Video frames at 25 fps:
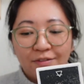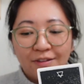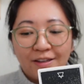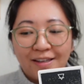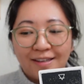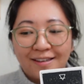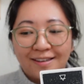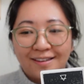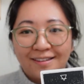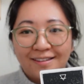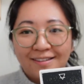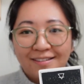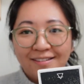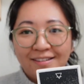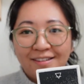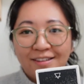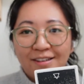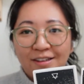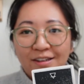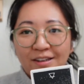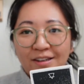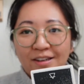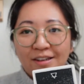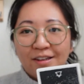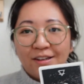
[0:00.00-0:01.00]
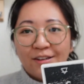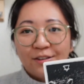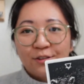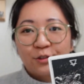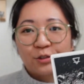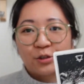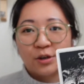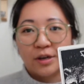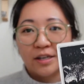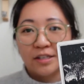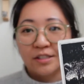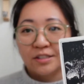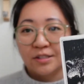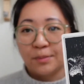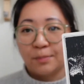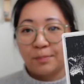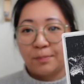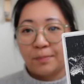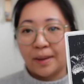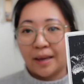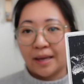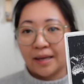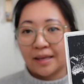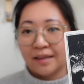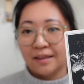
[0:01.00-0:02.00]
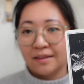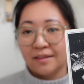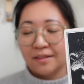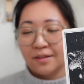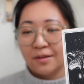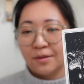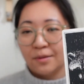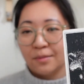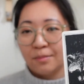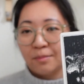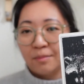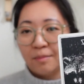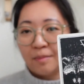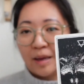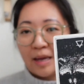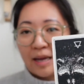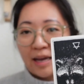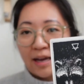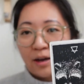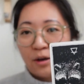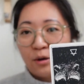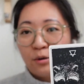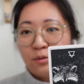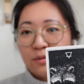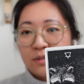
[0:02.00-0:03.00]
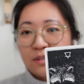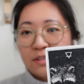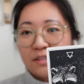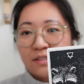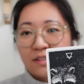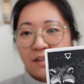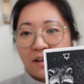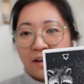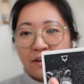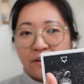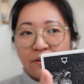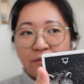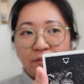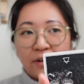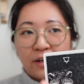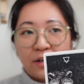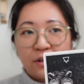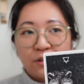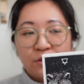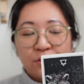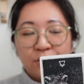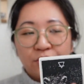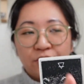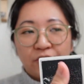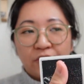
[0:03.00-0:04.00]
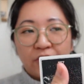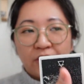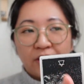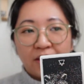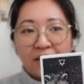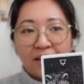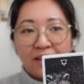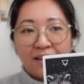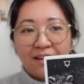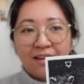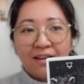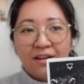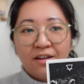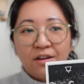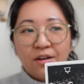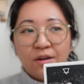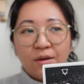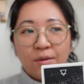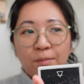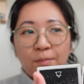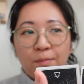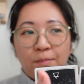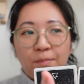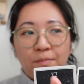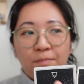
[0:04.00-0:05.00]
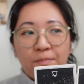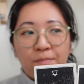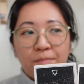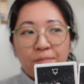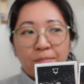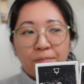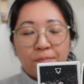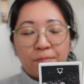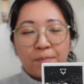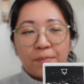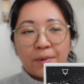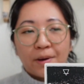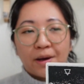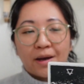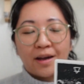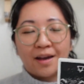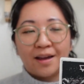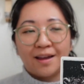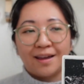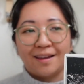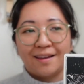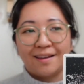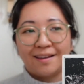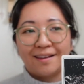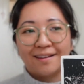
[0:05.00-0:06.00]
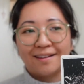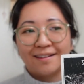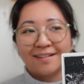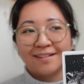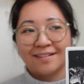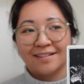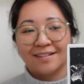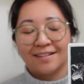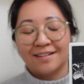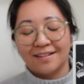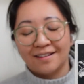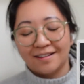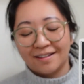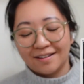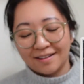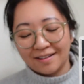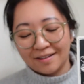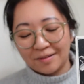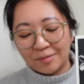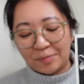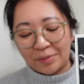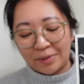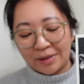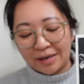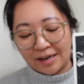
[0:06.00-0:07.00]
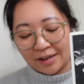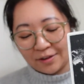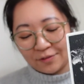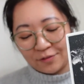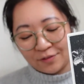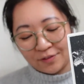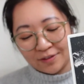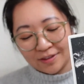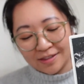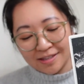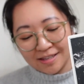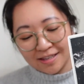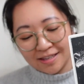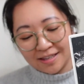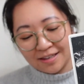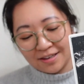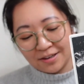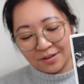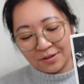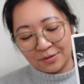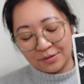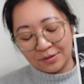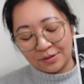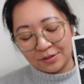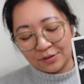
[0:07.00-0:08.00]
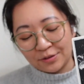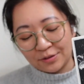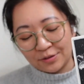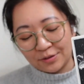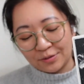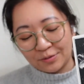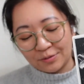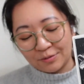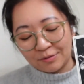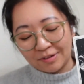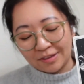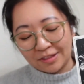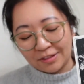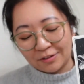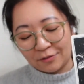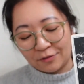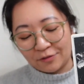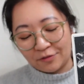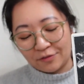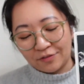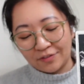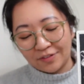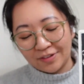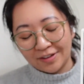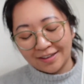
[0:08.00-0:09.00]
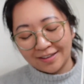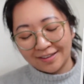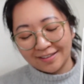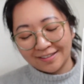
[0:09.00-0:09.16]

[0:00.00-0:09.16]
like trying to beckon them out, is kind of how it's feeling. By, but I feel like here with the, with the,